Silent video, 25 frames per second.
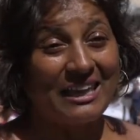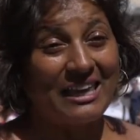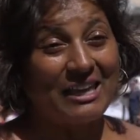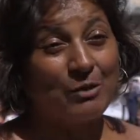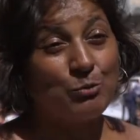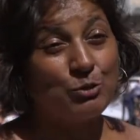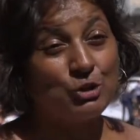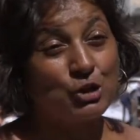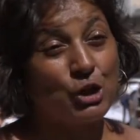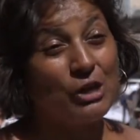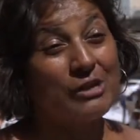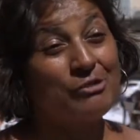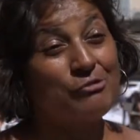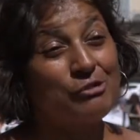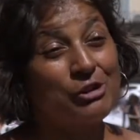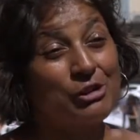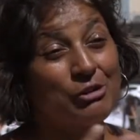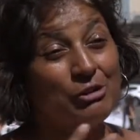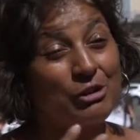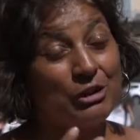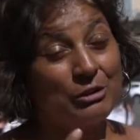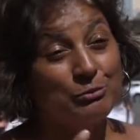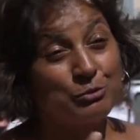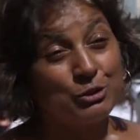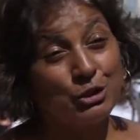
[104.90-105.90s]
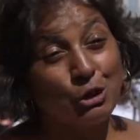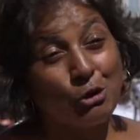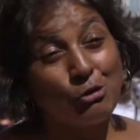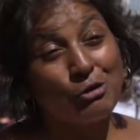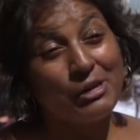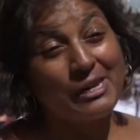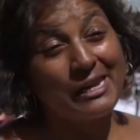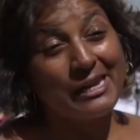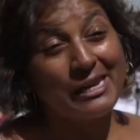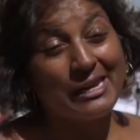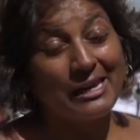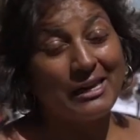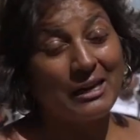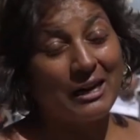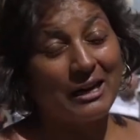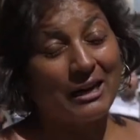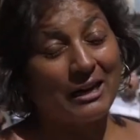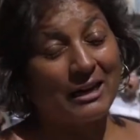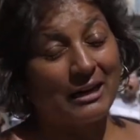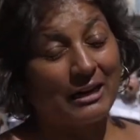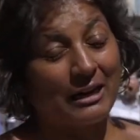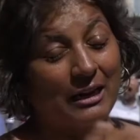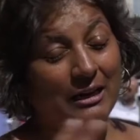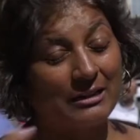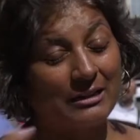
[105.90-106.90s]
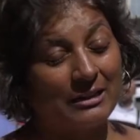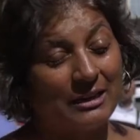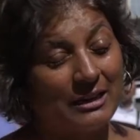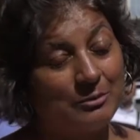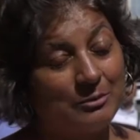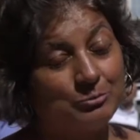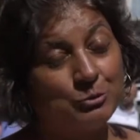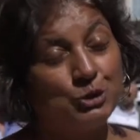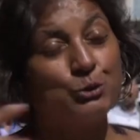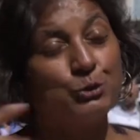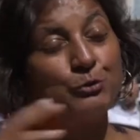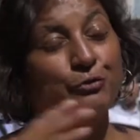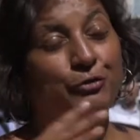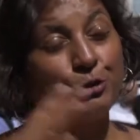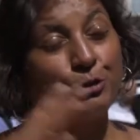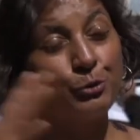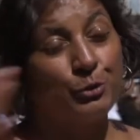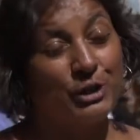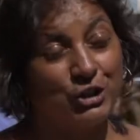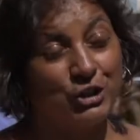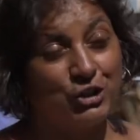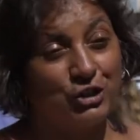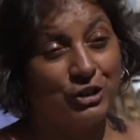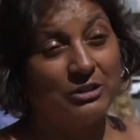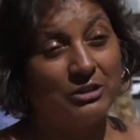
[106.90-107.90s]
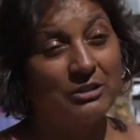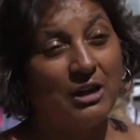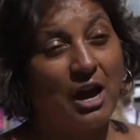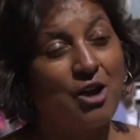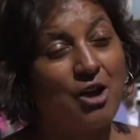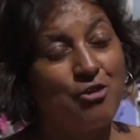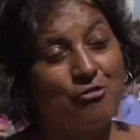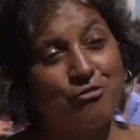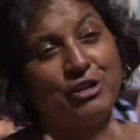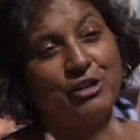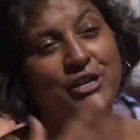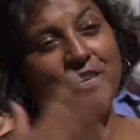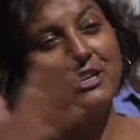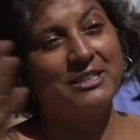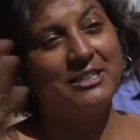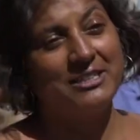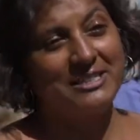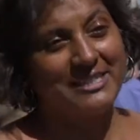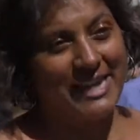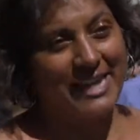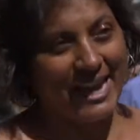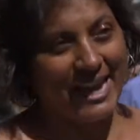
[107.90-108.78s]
it was only, it was only come to fruition one hundred years